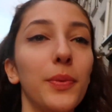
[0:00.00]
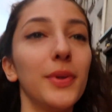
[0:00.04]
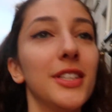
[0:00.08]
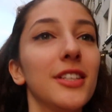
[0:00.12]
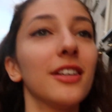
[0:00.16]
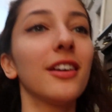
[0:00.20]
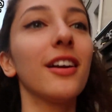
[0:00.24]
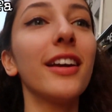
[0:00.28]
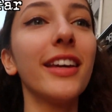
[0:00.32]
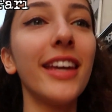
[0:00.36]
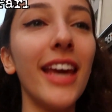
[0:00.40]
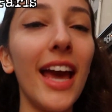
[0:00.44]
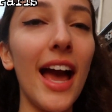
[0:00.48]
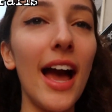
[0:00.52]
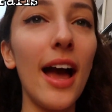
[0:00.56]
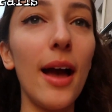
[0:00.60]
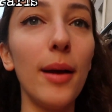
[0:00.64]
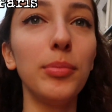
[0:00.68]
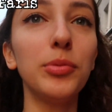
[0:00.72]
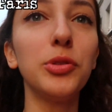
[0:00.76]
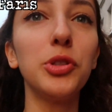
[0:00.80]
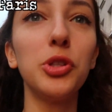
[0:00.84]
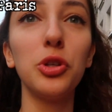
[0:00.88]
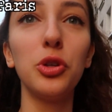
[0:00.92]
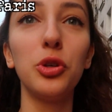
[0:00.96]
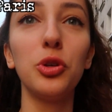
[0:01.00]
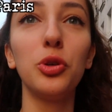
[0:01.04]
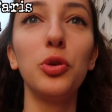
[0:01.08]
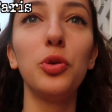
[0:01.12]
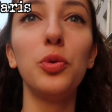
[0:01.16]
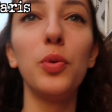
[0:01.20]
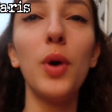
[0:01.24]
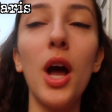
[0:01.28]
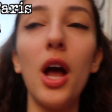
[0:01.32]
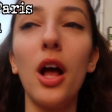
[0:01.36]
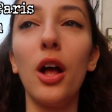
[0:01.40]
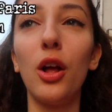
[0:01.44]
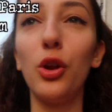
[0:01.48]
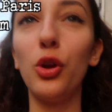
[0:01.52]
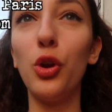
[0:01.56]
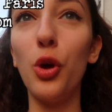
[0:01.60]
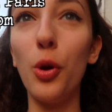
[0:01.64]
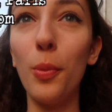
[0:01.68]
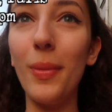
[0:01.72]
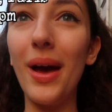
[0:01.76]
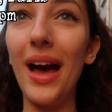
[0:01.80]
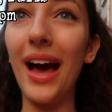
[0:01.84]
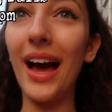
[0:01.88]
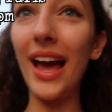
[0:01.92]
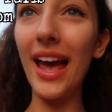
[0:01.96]
so we took a cab to Le
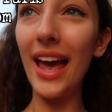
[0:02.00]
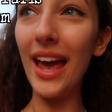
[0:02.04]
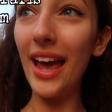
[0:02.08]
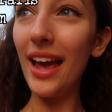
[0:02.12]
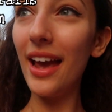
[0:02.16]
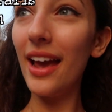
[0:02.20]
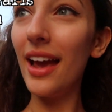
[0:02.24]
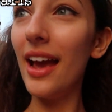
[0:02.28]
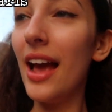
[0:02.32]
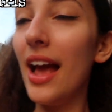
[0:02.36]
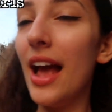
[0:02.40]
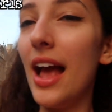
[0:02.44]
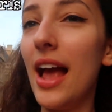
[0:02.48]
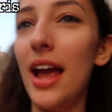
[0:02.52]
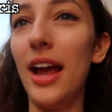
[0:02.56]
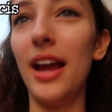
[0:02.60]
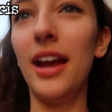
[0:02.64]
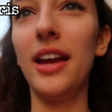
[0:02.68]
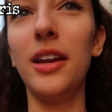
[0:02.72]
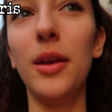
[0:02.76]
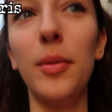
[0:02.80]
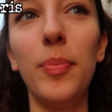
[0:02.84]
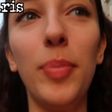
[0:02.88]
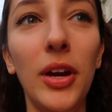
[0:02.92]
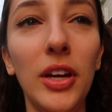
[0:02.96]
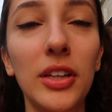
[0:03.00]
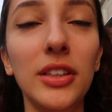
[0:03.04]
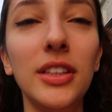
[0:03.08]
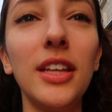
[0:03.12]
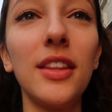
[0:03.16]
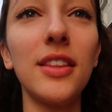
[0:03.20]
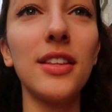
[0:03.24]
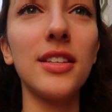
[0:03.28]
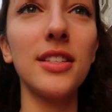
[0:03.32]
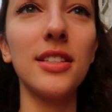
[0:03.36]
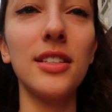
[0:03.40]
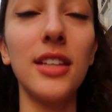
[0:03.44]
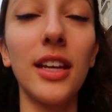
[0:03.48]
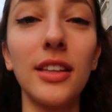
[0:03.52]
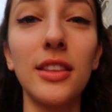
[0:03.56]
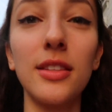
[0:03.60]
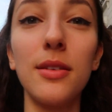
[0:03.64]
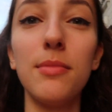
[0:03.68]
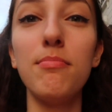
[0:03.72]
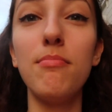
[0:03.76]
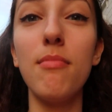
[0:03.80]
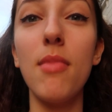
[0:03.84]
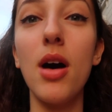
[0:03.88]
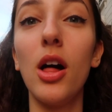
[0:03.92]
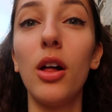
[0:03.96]
Marais, and apparently this is like the
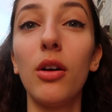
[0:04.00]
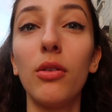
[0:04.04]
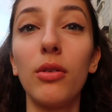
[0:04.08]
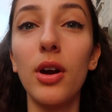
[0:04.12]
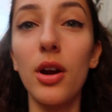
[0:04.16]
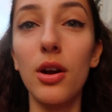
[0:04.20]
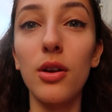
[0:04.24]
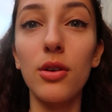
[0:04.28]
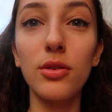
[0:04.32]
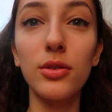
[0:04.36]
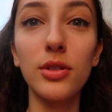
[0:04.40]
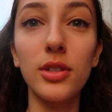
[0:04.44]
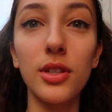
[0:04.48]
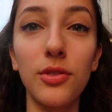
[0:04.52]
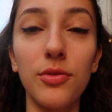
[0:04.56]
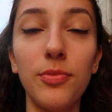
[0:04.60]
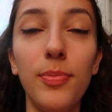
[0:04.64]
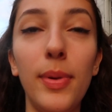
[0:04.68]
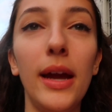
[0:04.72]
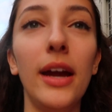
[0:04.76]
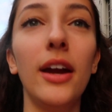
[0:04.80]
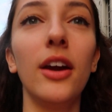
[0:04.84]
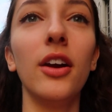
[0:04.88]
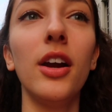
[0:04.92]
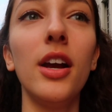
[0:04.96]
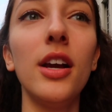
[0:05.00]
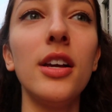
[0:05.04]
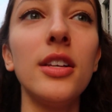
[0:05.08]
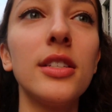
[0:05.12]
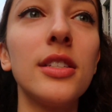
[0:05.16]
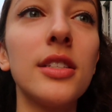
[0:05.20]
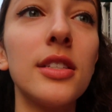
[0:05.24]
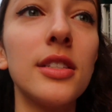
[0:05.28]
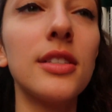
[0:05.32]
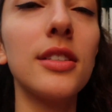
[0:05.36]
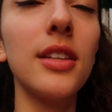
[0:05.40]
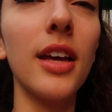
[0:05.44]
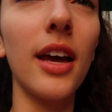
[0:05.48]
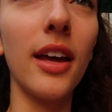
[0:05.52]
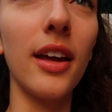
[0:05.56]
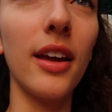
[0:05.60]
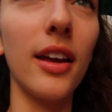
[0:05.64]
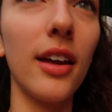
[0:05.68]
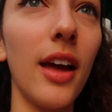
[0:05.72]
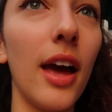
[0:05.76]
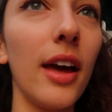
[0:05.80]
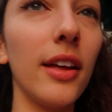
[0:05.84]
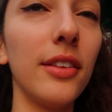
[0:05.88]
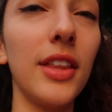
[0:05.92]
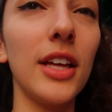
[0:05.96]
Melrose of Paris.
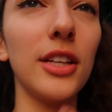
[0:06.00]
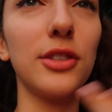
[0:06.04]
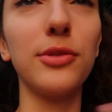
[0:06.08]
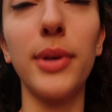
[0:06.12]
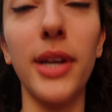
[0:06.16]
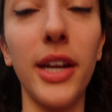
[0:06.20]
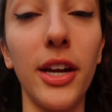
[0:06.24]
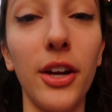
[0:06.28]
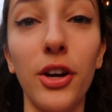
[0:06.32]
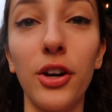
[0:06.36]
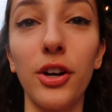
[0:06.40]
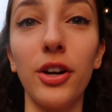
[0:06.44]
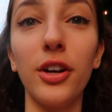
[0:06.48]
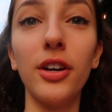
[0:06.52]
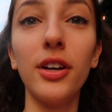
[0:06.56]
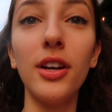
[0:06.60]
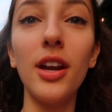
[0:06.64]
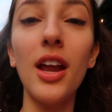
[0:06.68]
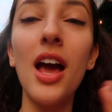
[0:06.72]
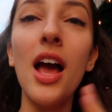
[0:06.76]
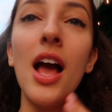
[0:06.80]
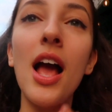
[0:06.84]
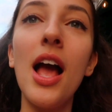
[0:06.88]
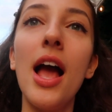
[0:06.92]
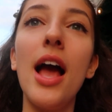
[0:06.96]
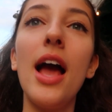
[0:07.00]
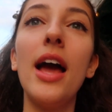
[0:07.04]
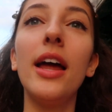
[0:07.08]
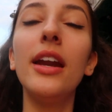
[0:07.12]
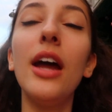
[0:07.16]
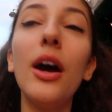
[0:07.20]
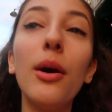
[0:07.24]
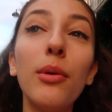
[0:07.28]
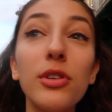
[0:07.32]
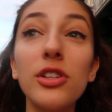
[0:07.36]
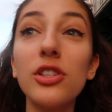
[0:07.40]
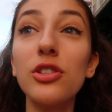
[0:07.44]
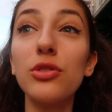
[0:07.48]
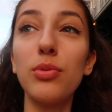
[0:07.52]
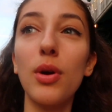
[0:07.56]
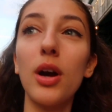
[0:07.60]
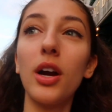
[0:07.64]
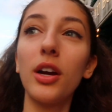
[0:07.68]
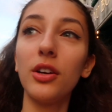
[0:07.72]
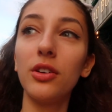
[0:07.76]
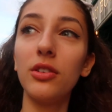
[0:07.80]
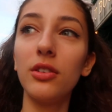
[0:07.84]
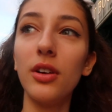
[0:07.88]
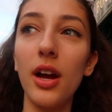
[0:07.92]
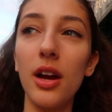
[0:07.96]
That's what I heard. And now we're just
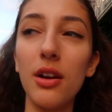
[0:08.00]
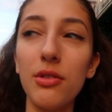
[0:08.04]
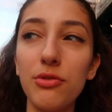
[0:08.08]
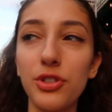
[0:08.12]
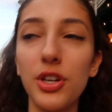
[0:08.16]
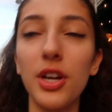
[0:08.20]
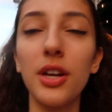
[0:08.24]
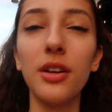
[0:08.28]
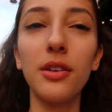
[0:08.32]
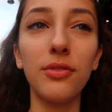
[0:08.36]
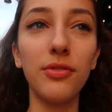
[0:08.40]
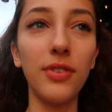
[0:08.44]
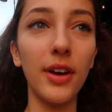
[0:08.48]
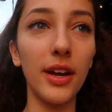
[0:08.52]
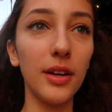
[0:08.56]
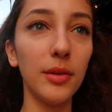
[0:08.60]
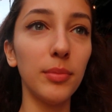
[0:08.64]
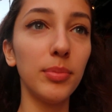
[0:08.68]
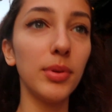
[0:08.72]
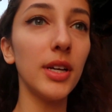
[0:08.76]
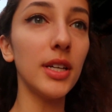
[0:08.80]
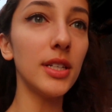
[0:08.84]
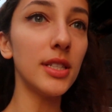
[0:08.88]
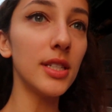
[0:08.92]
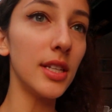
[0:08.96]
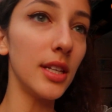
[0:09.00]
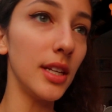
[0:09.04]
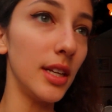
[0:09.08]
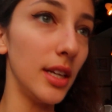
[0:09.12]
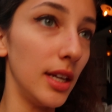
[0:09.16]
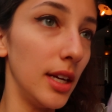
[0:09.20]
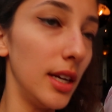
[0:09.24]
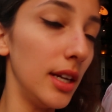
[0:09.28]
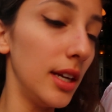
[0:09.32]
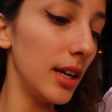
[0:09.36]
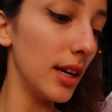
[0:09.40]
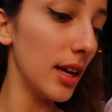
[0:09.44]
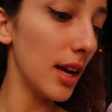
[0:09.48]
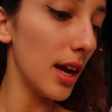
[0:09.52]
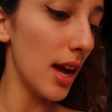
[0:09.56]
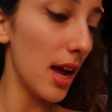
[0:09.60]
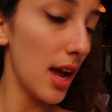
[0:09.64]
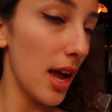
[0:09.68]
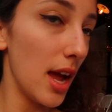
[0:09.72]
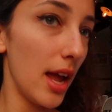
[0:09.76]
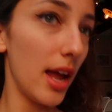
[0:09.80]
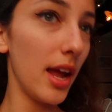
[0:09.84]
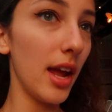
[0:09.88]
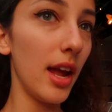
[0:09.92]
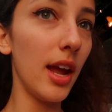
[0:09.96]
walking around trying to find a place to eat,
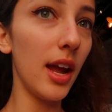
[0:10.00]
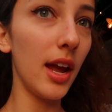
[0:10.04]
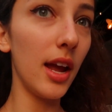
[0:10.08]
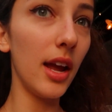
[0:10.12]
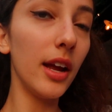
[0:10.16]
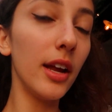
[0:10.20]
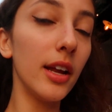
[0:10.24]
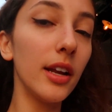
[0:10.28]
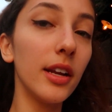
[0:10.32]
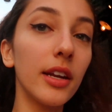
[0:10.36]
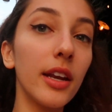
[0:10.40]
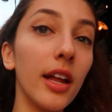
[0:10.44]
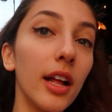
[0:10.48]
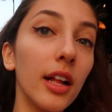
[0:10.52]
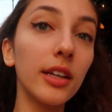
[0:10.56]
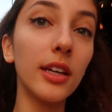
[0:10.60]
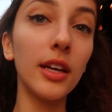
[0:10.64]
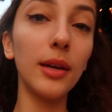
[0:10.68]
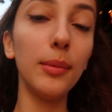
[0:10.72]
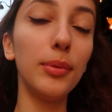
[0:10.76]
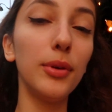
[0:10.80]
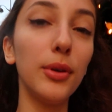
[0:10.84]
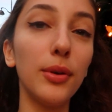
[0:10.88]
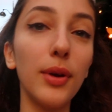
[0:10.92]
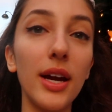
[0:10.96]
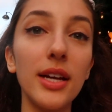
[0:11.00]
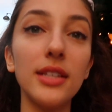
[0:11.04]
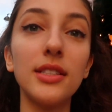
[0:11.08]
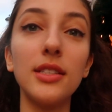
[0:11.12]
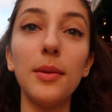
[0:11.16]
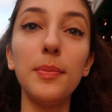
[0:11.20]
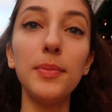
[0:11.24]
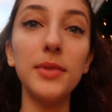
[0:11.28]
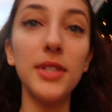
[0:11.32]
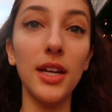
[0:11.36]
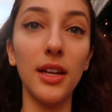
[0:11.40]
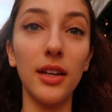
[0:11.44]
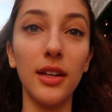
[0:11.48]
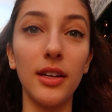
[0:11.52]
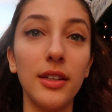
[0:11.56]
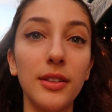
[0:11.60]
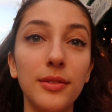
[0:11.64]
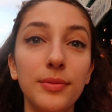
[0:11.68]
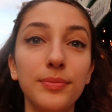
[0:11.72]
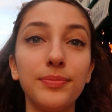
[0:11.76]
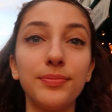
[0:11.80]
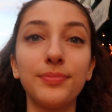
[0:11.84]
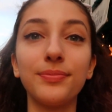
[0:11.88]
and I'll keep you guys updated.